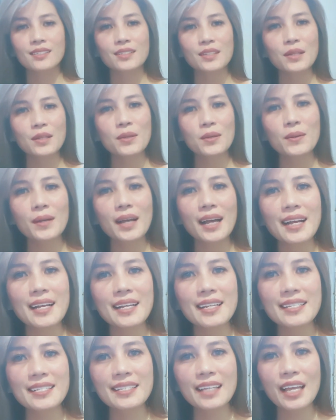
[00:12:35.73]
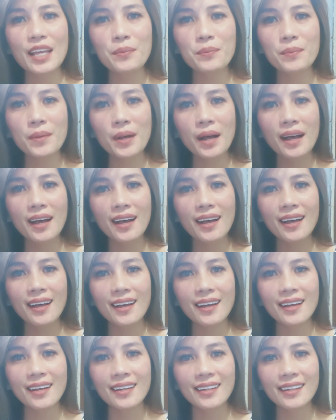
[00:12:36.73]
so hello guys i'm
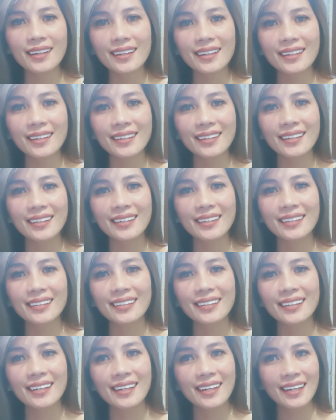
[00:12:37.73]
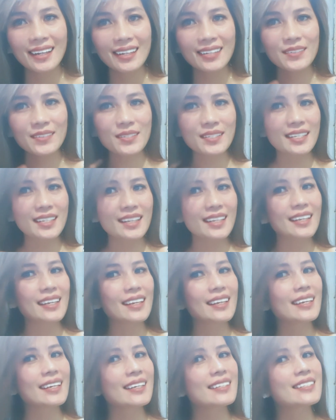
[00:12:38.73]
back you
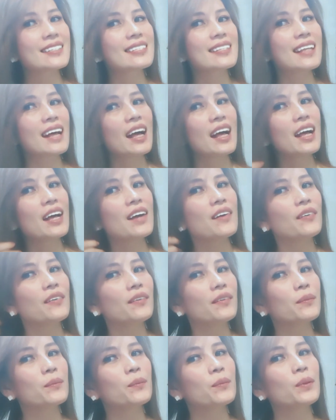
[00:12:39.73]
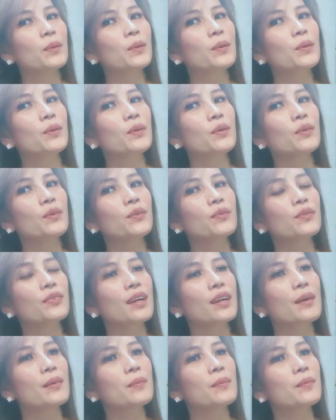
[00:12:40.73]
see it's now blue
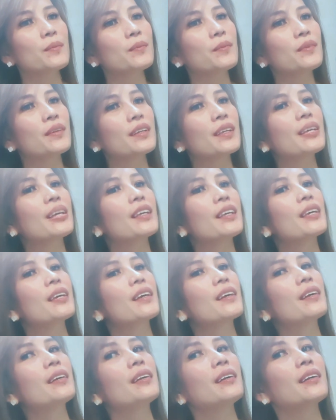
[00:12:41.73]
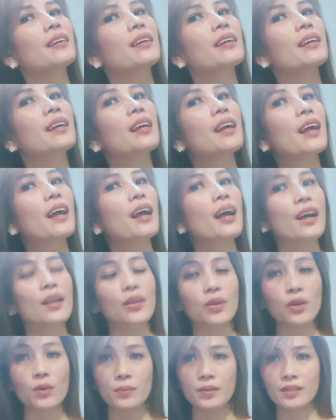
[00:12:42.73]
from here
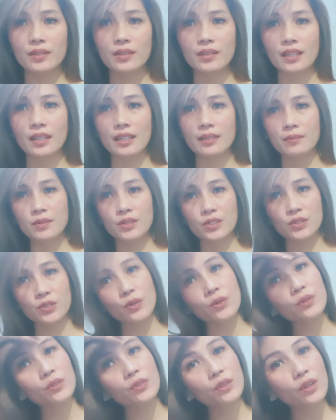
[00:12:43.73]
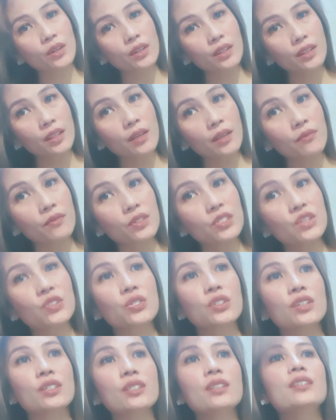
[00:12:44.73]
i hope it can be shown on the
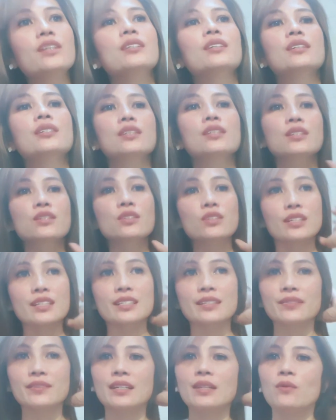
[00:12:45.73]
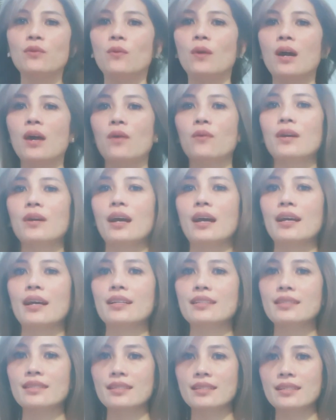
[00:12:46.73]
video so it's really wow
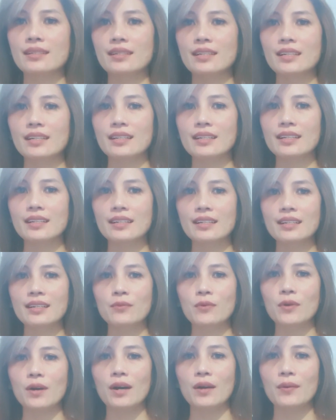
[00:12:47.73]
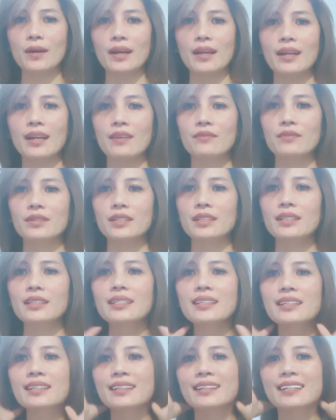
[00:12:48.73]
guys it's really really wow i love
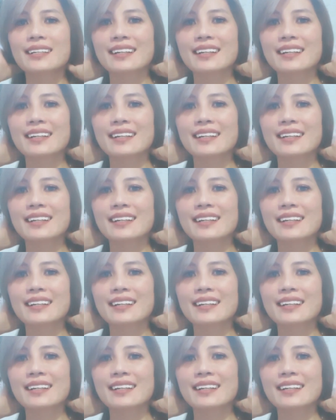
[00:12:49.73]
it